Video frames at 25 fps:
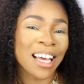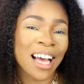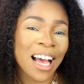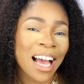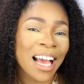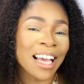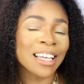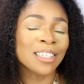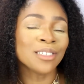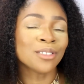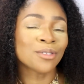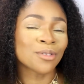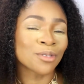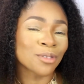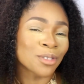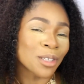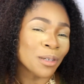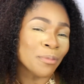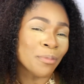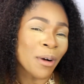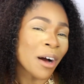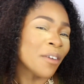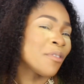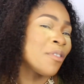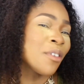I used to do,
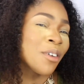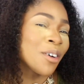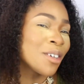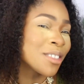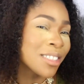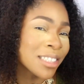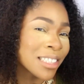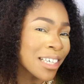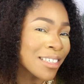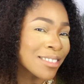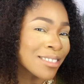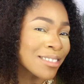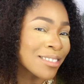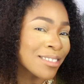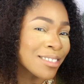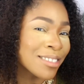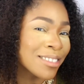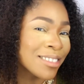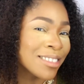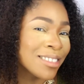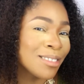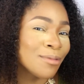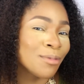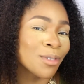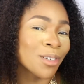but I've forgotten how to do
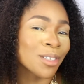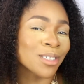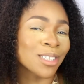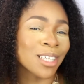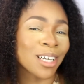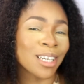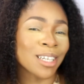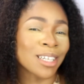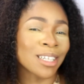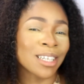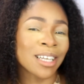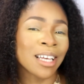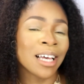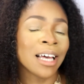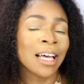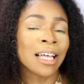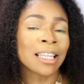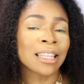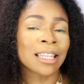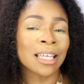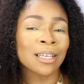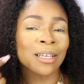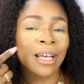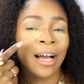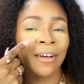it because
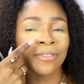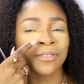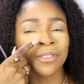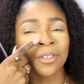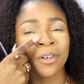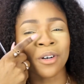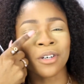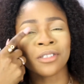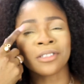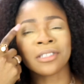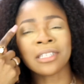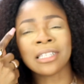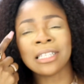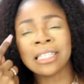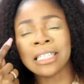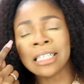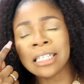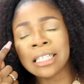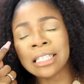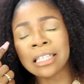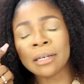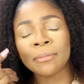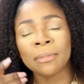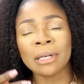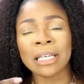then you have to cut the
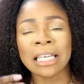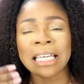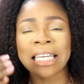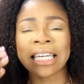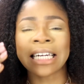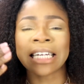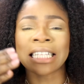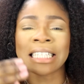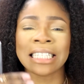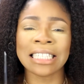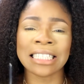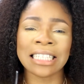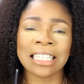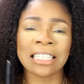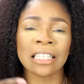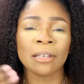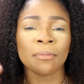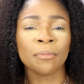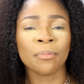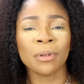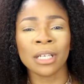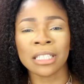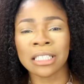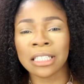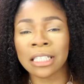lead and make it clean and then
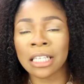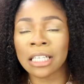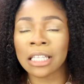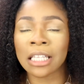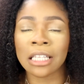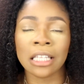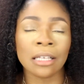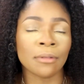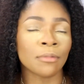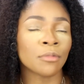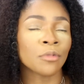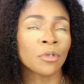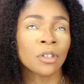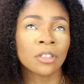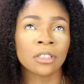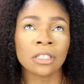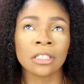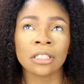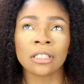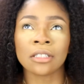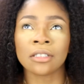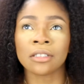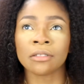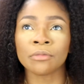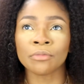place it again, and I'm not in
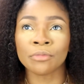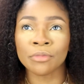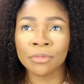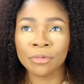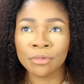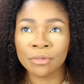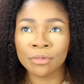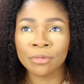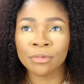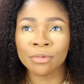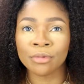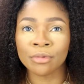the mood.